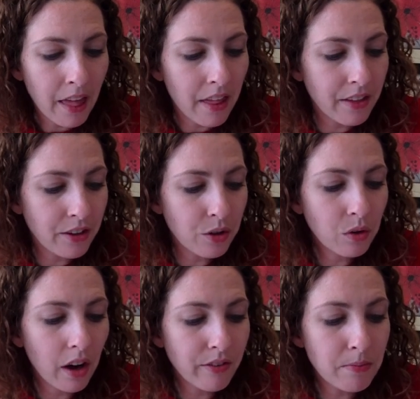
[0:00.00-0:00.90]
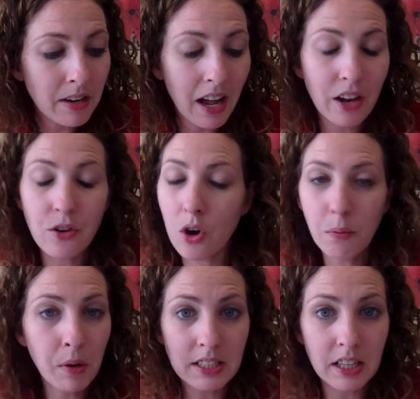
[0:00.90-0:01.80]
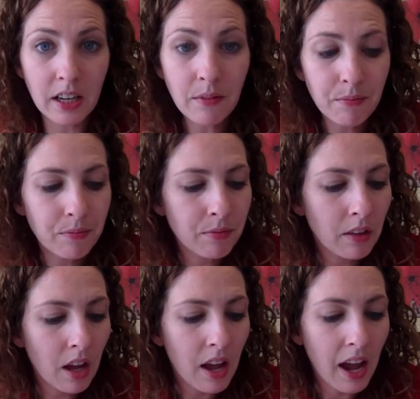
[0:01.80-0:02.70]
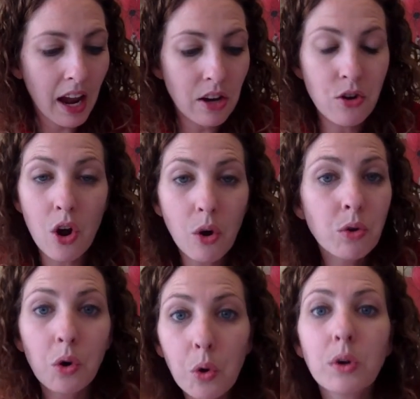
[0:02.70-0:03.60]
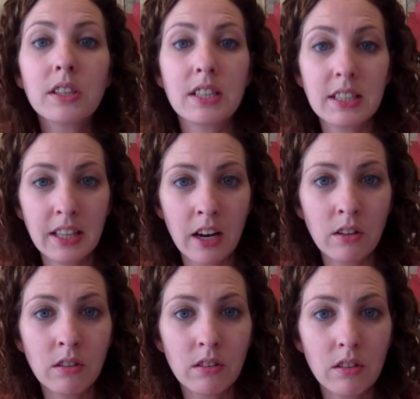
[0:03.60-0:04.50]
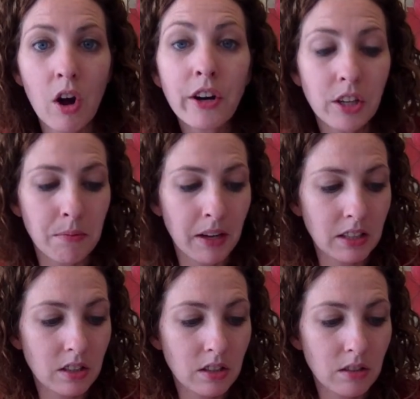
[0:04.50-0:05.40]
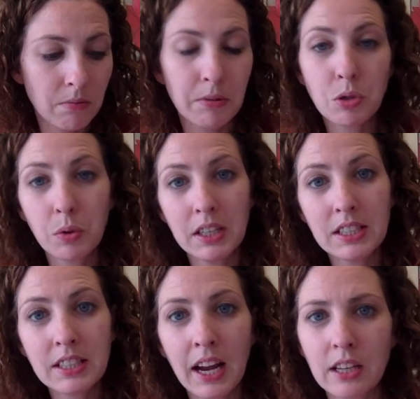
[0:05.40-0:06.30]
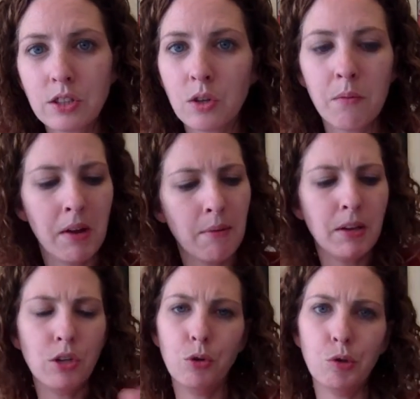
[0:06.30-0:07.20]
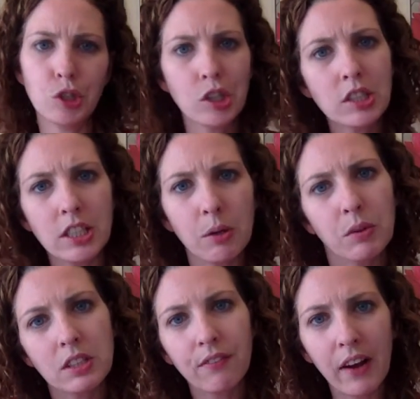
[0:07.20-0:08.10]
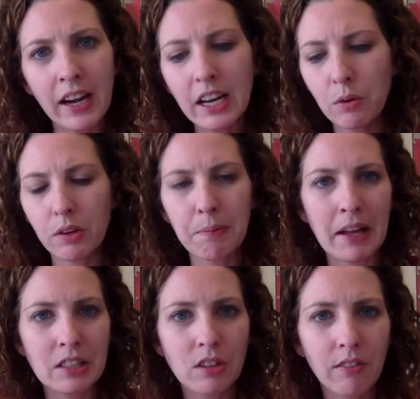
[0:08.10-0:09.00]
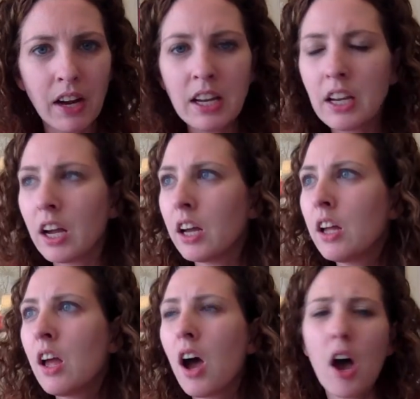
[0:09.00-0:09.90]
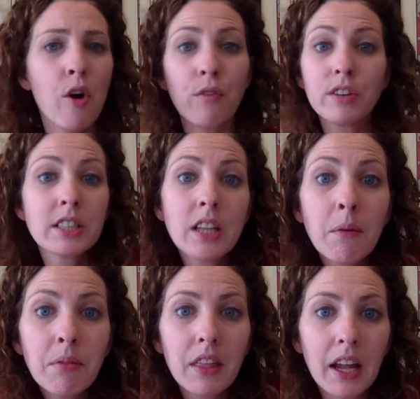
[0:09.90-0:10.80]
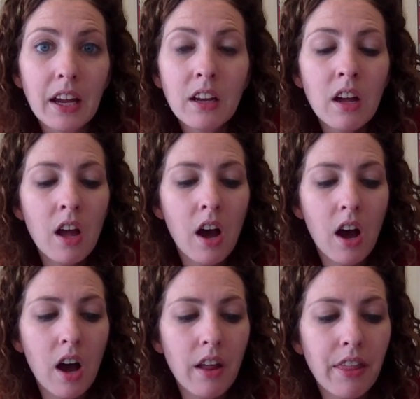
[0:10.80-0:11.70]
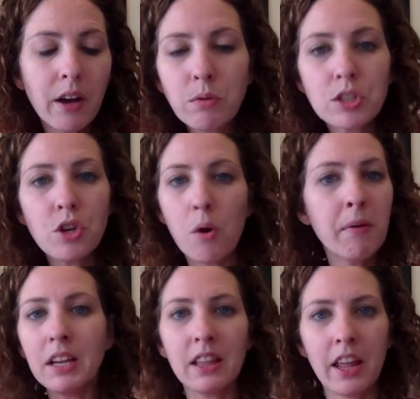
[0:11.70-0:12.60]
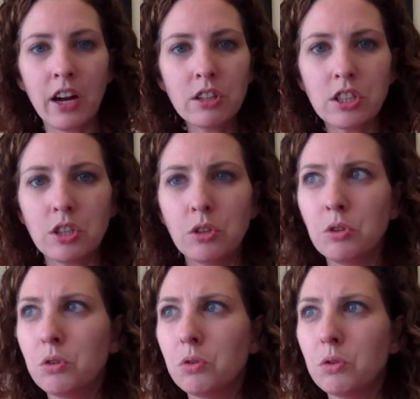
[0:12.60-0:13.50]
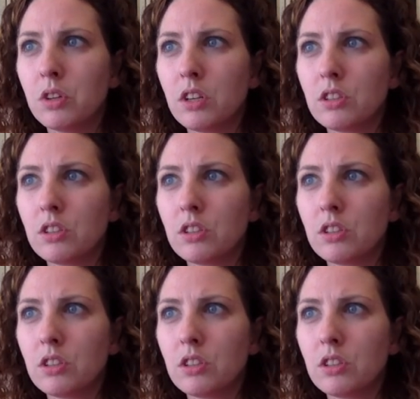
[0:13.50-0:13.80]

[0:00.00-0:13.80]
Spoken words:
The new government had no president and no court to settle arguments between states. So maybe New Jersey was fighting with Pennsylvania over something. There was nobody there to